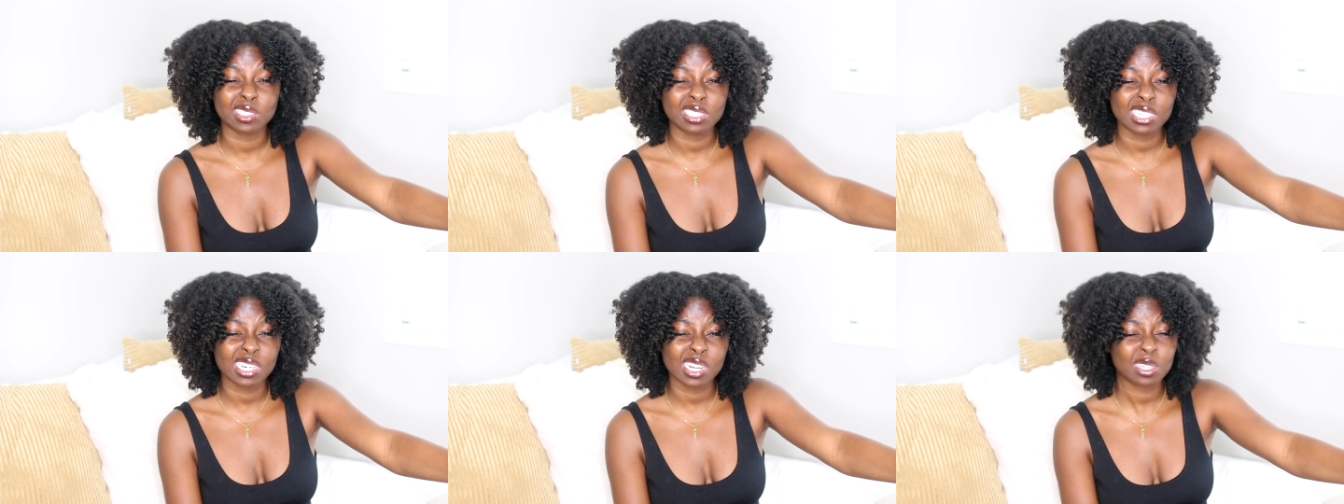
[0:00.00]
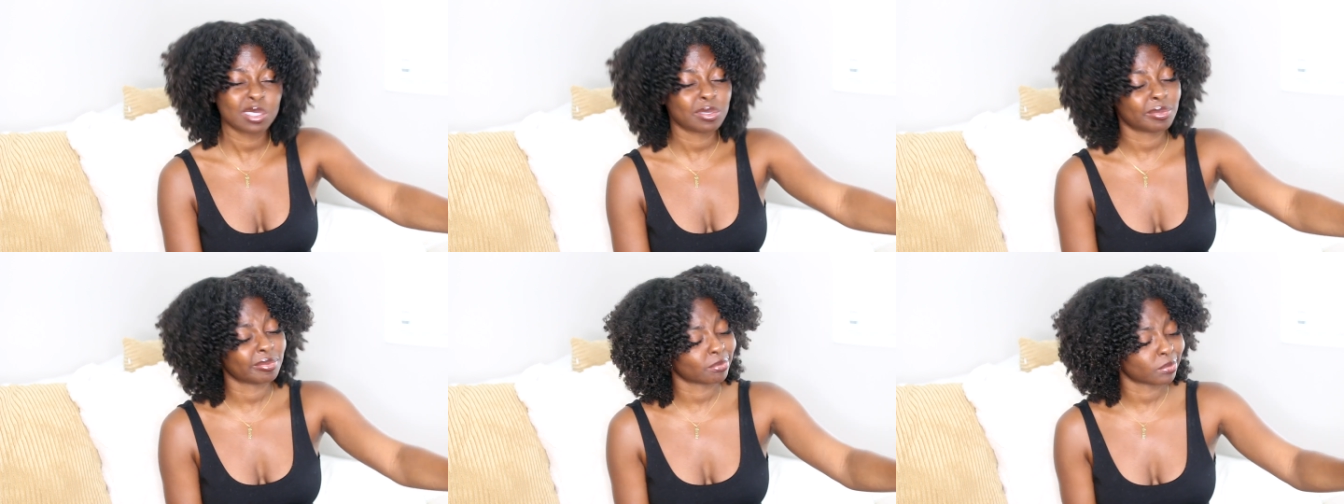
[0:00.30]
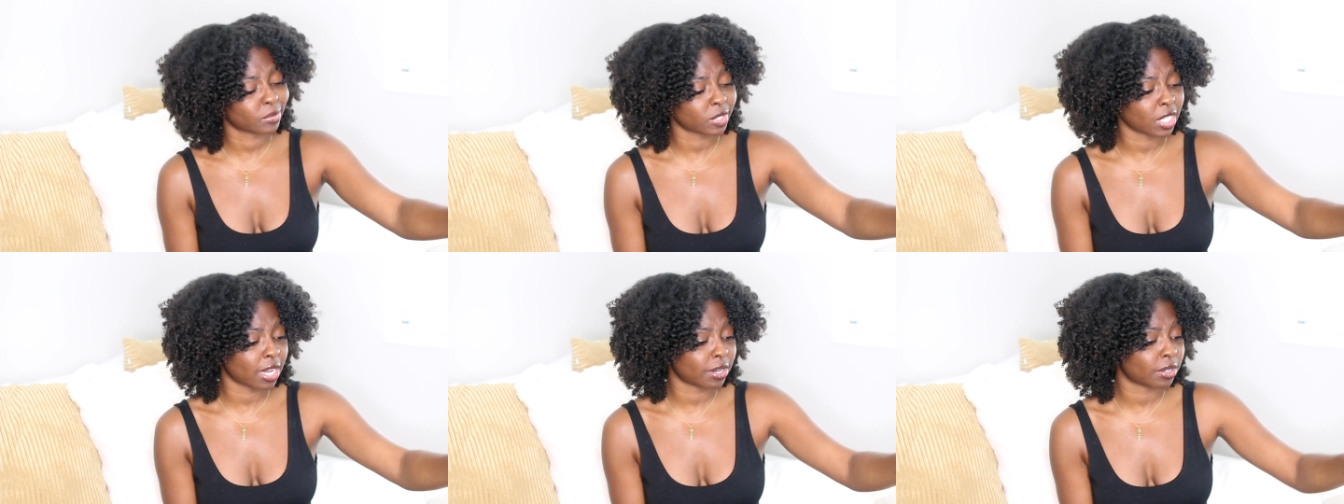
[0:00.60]
You know,
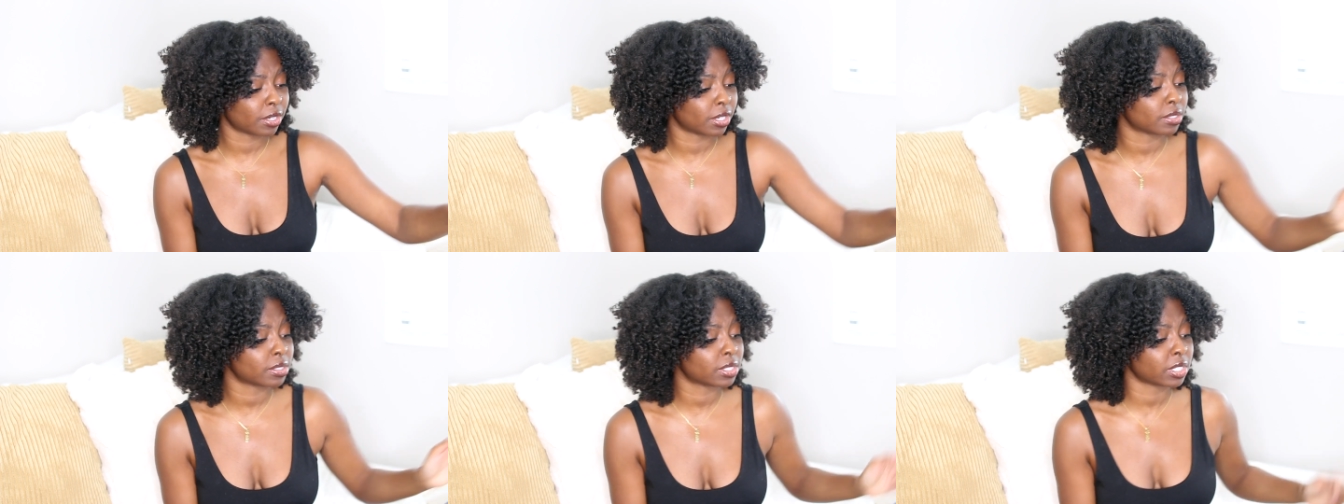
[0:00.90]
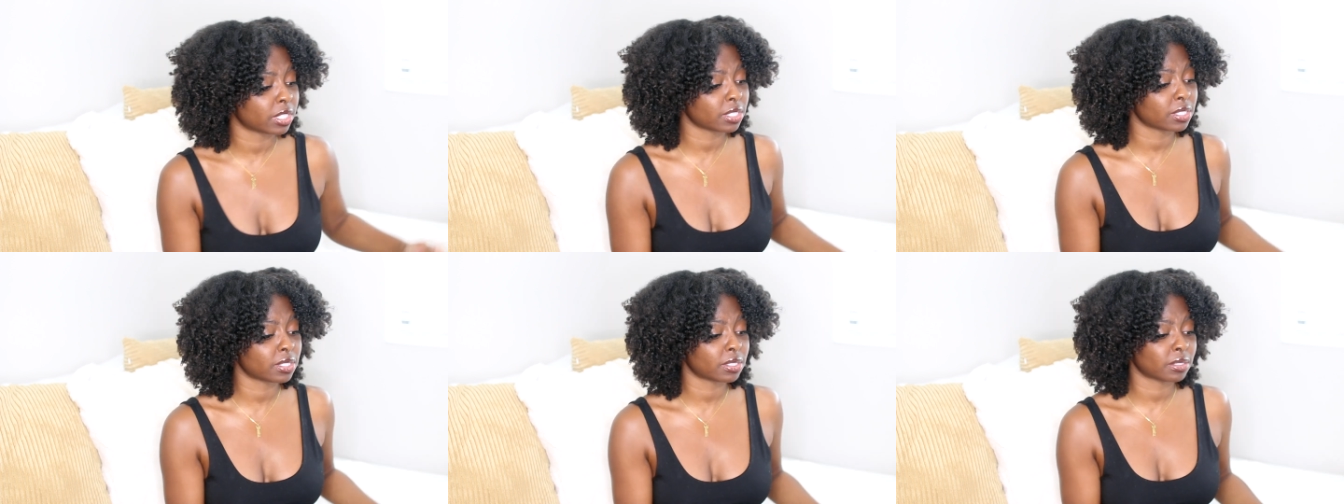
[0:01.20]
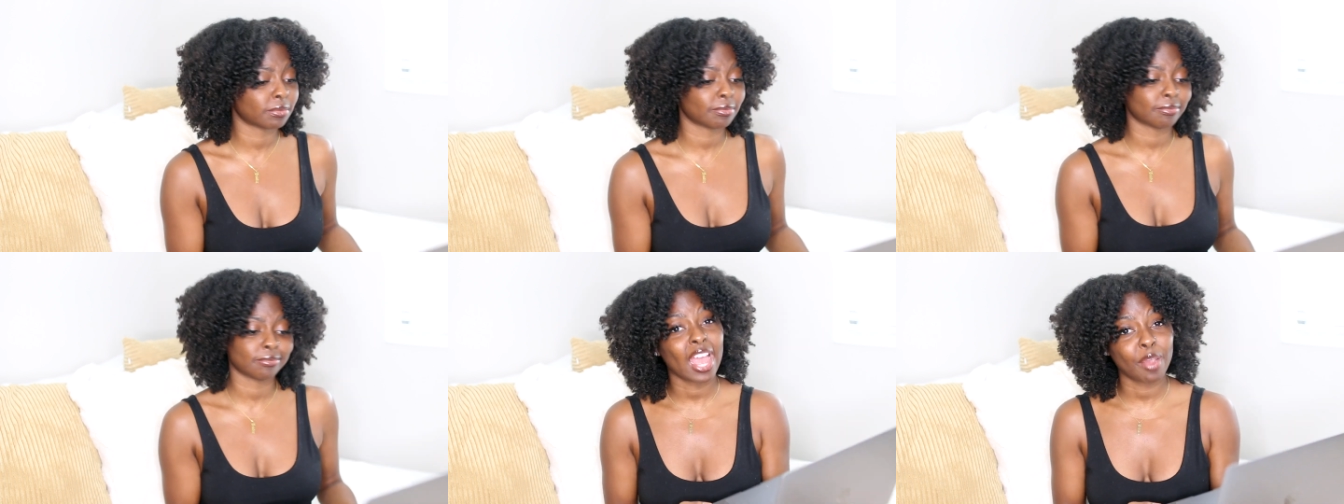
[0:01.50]
I don't know
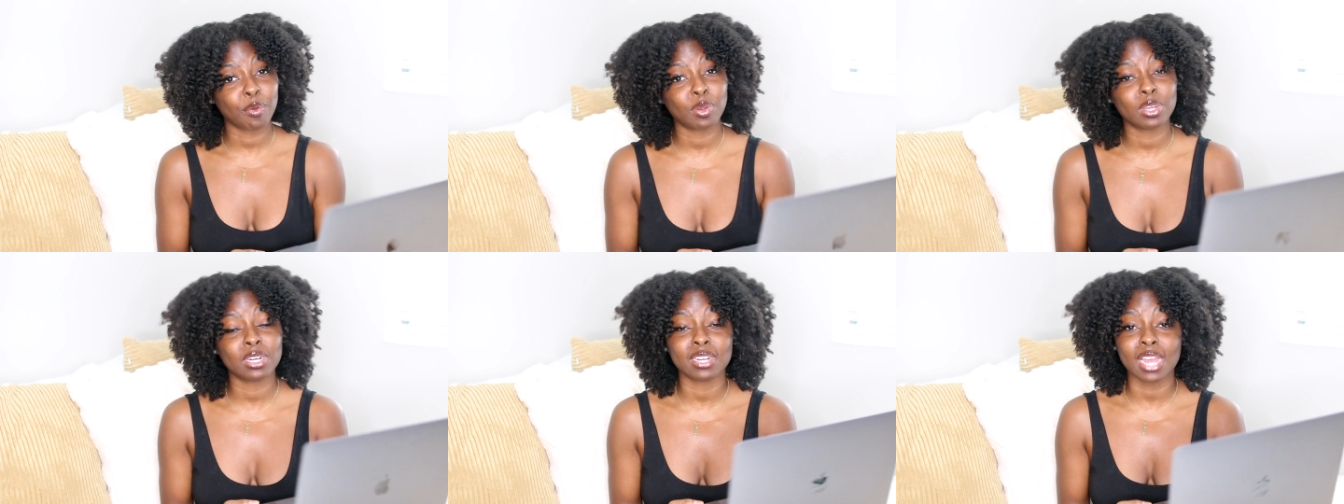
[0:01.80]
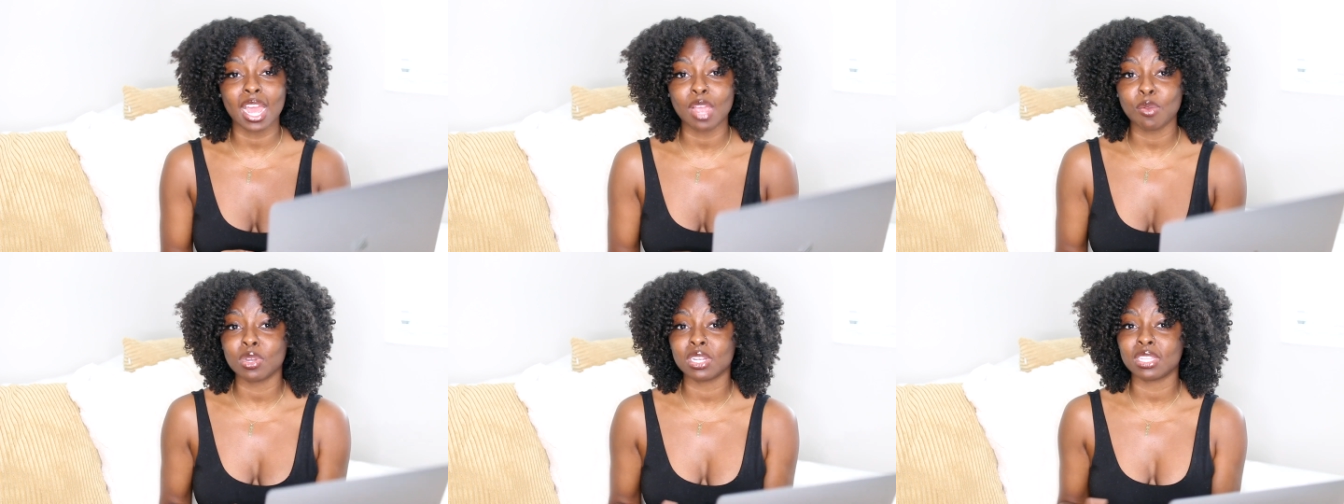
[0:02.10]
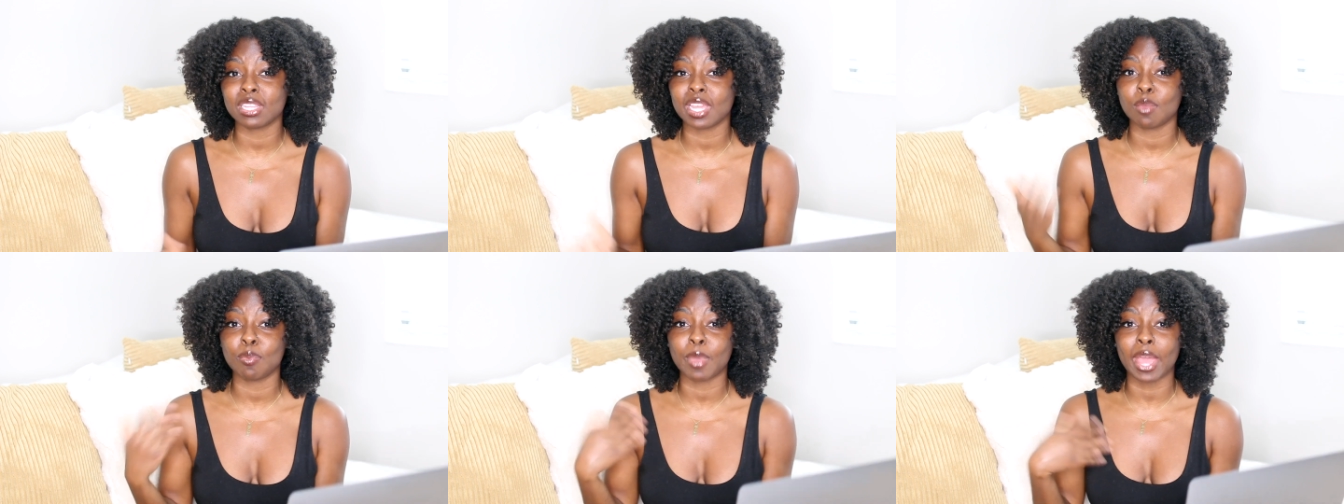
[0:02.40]
sis. I would, I
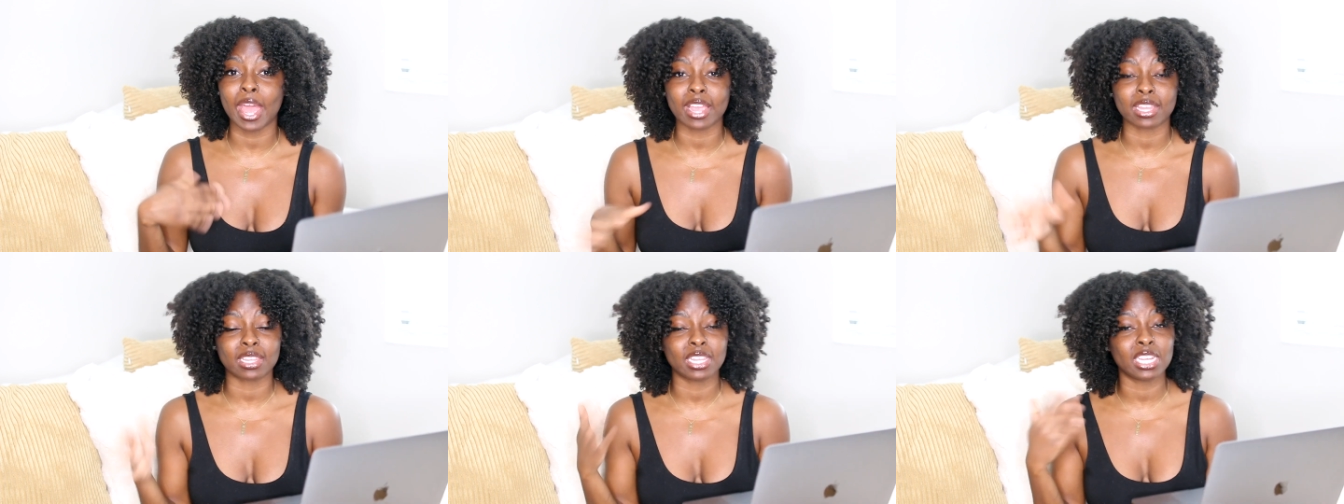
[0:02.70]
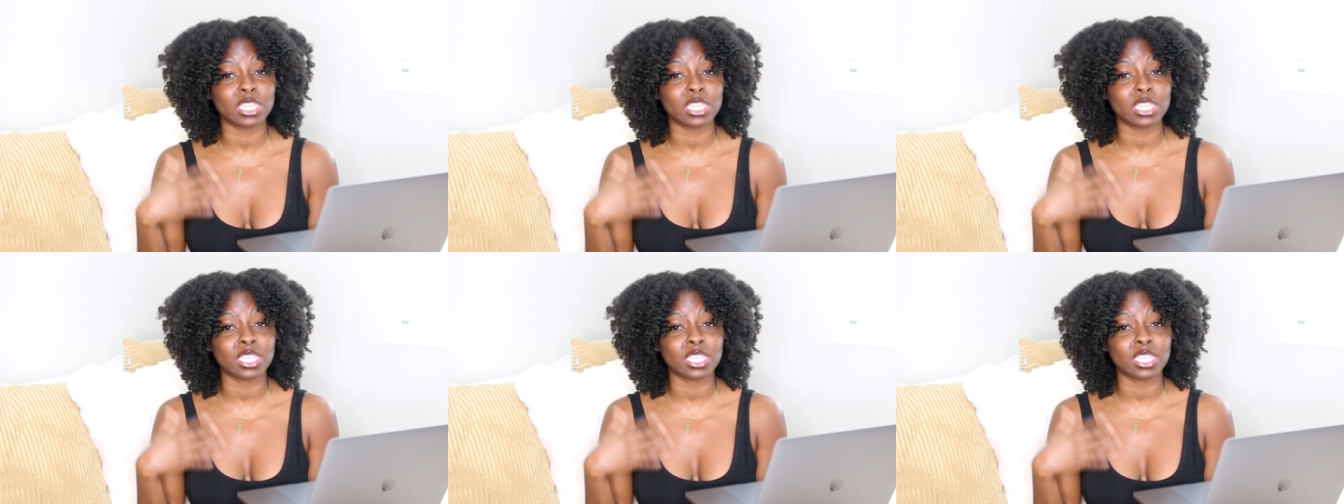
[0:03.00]
would lay back,